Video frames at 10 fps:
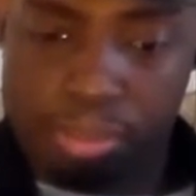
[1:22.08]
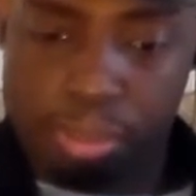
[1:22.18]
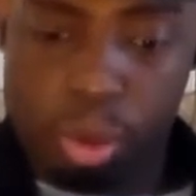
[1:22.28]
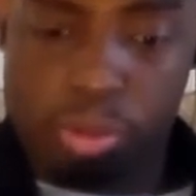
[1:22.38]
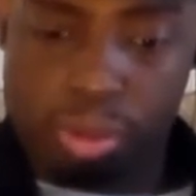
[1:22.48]
Even
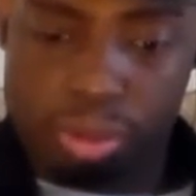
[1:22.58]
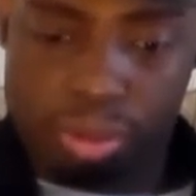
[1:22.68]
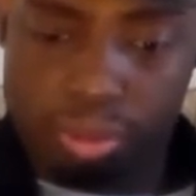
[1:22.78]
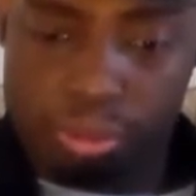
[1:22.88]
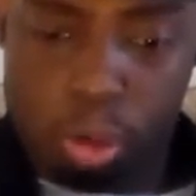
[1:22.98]
beautiful.
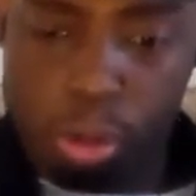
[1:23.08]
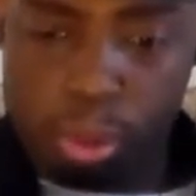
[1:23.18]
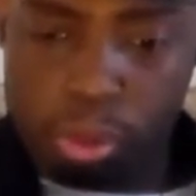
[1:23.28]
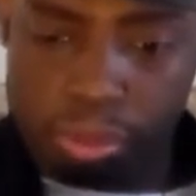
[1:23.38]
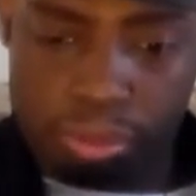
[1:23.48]

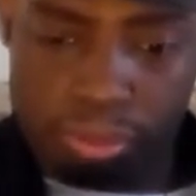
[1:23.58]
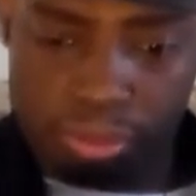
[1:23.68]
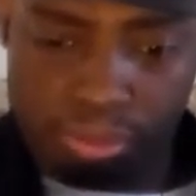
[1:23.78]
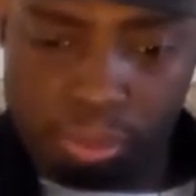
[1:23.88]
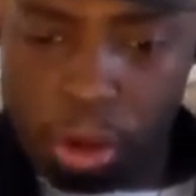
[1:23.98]
More beautiful.
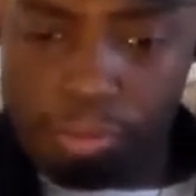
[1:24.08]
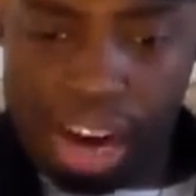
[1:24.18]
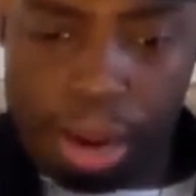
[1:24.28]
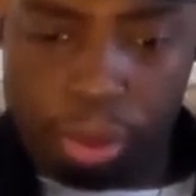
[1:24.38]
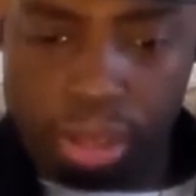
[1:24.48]
More
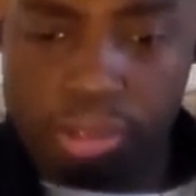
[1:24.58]
vibrant.